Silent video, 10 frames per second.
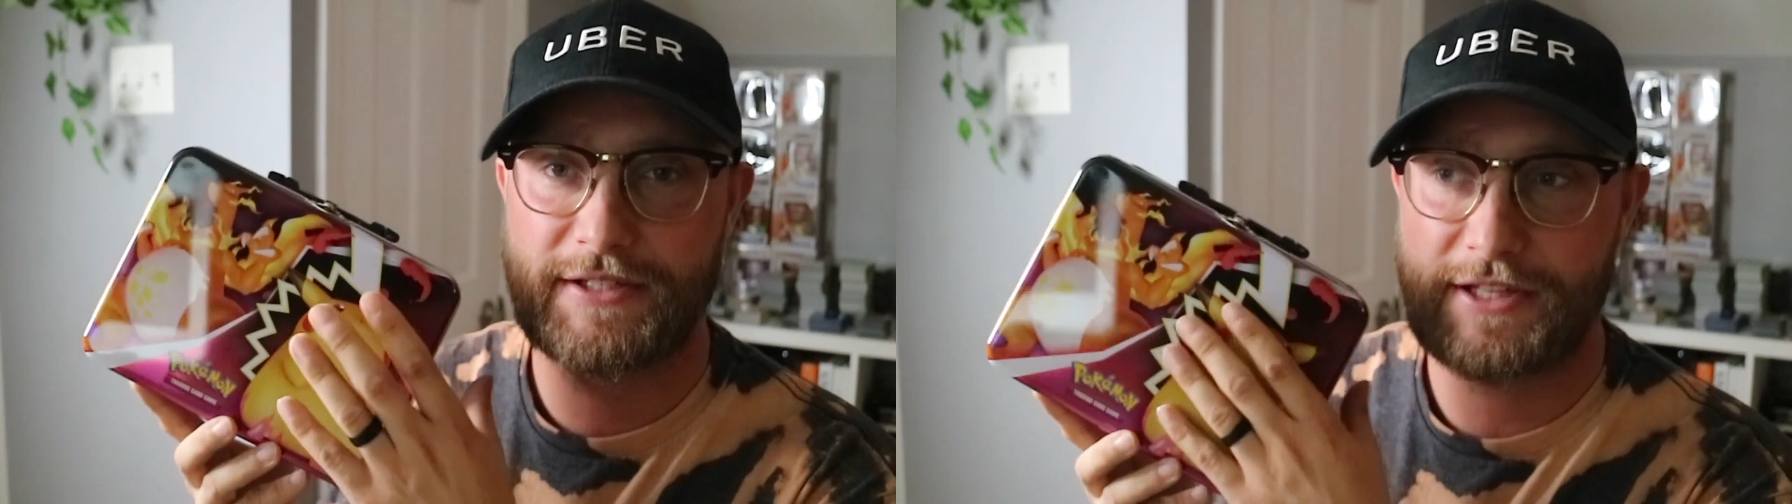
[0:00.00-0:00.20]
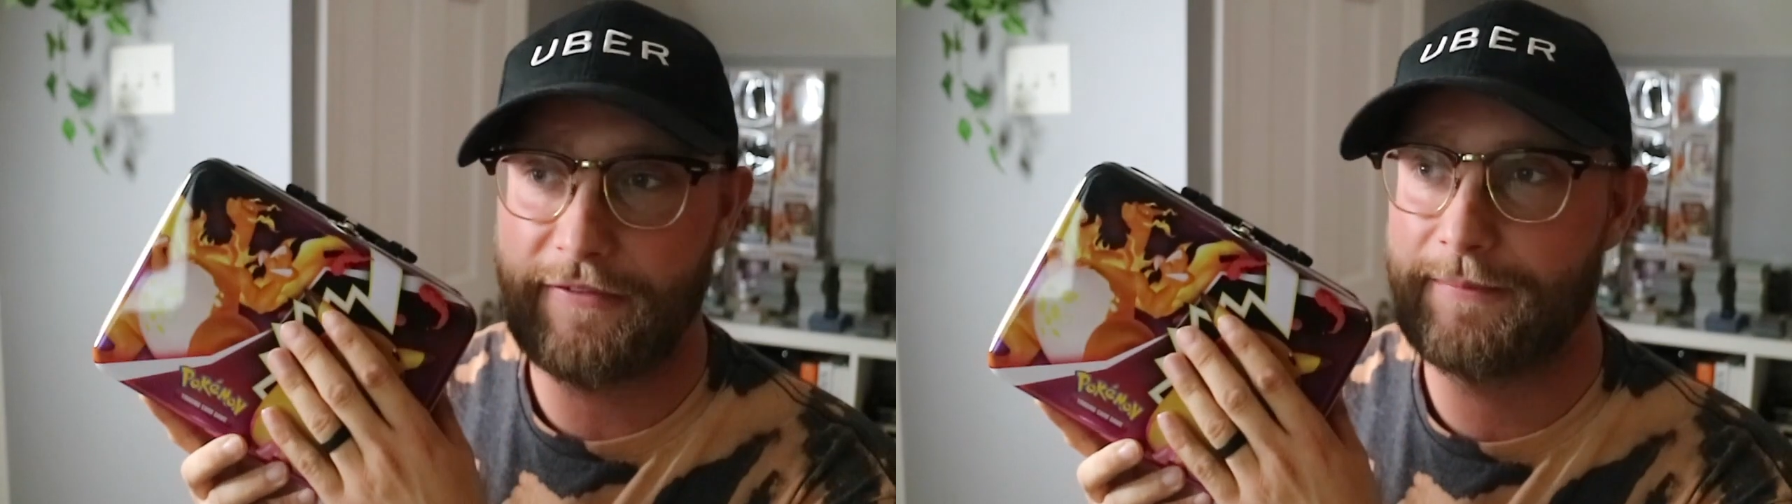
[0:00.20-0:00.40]

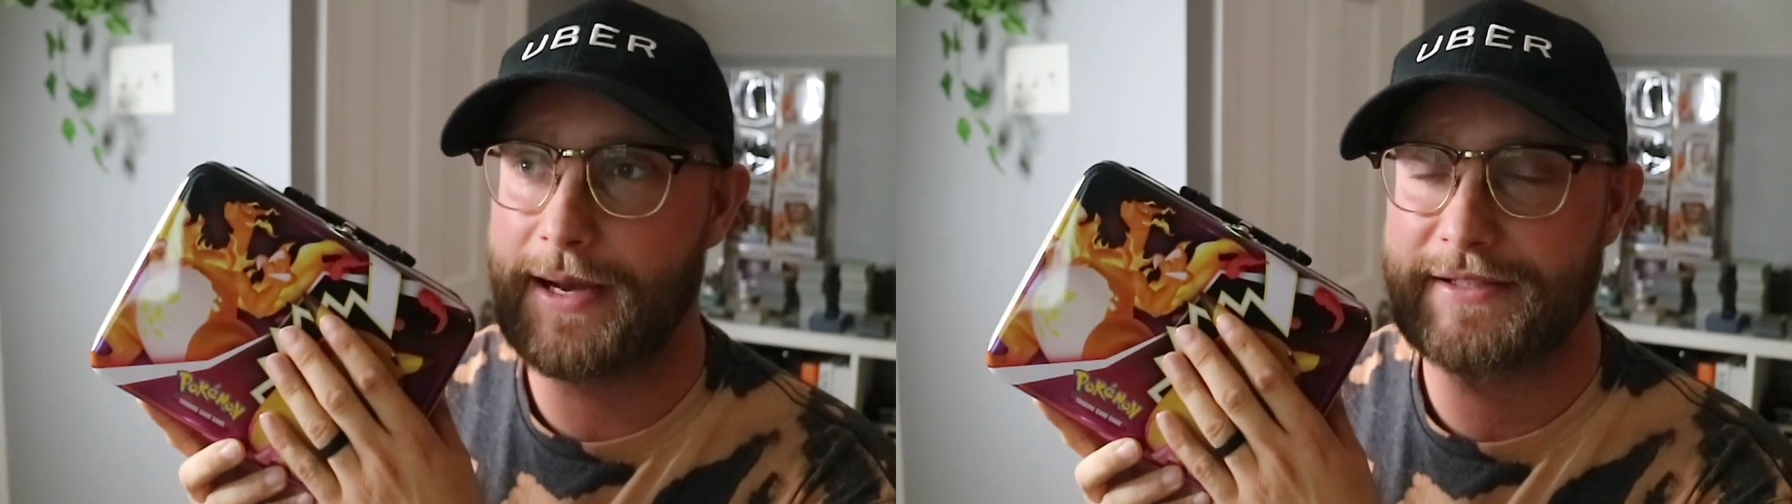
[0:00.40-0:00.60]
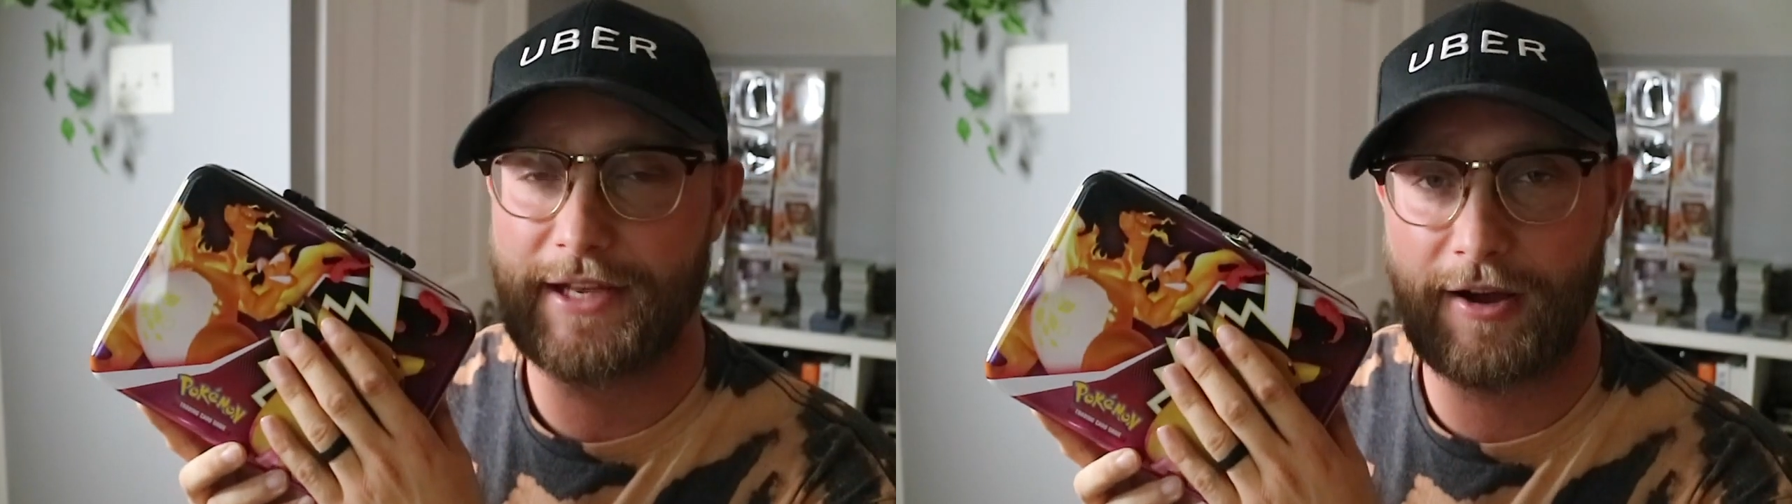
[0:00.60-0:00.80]
stuffed
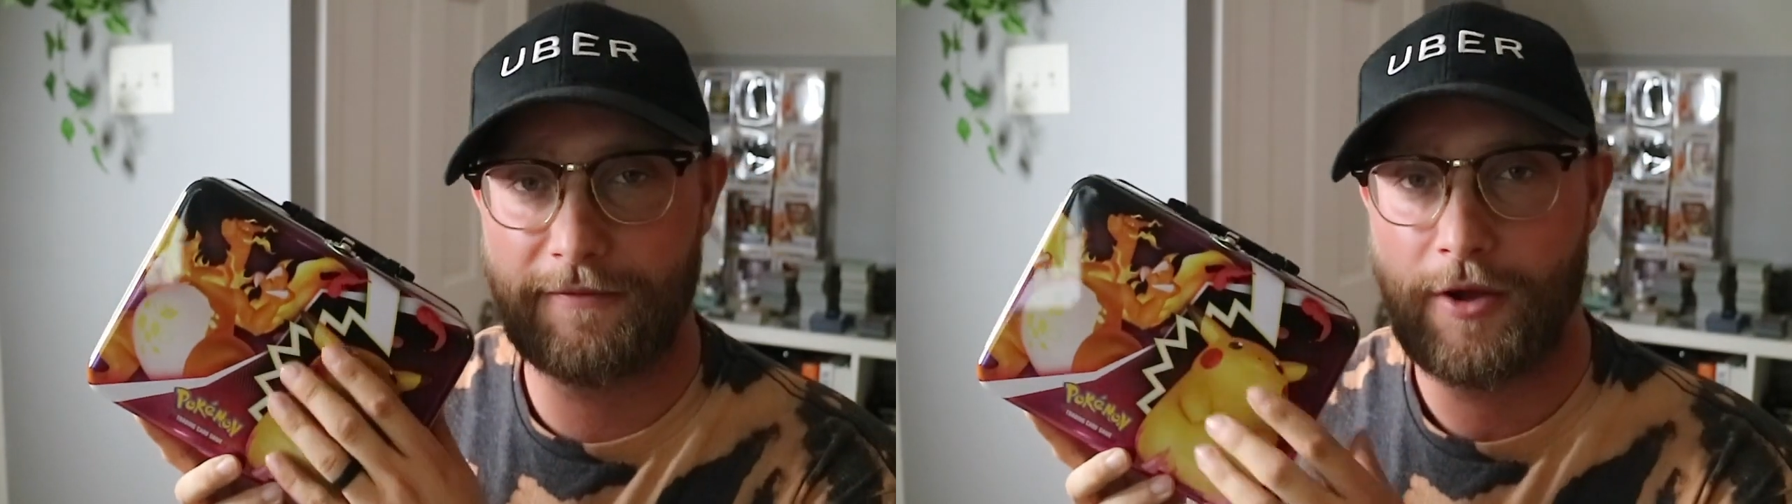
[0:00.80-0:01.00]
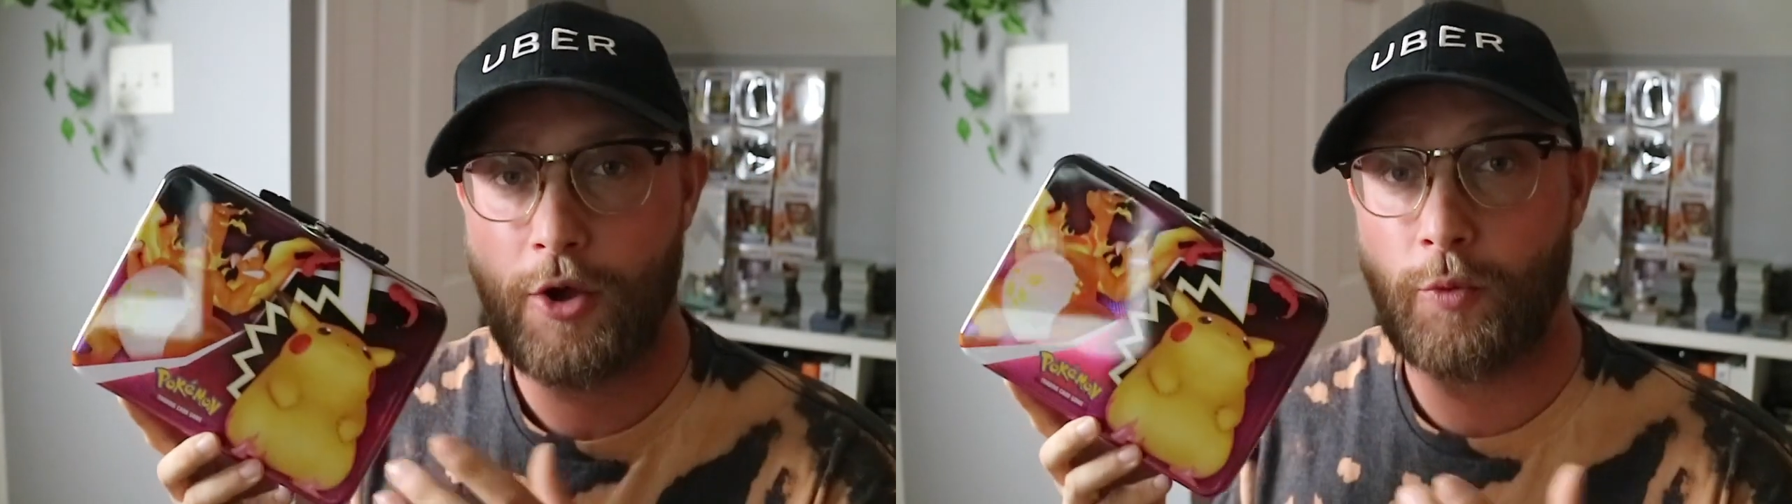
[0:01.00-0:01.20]

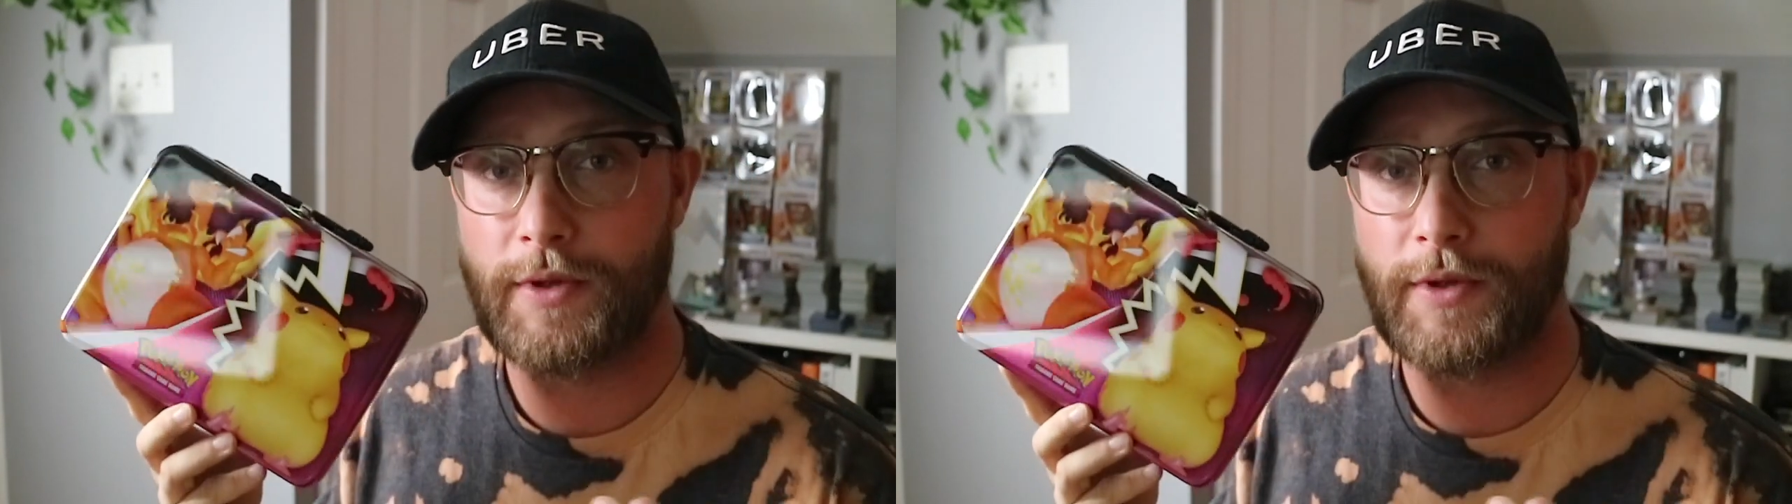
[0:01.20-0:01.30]
myself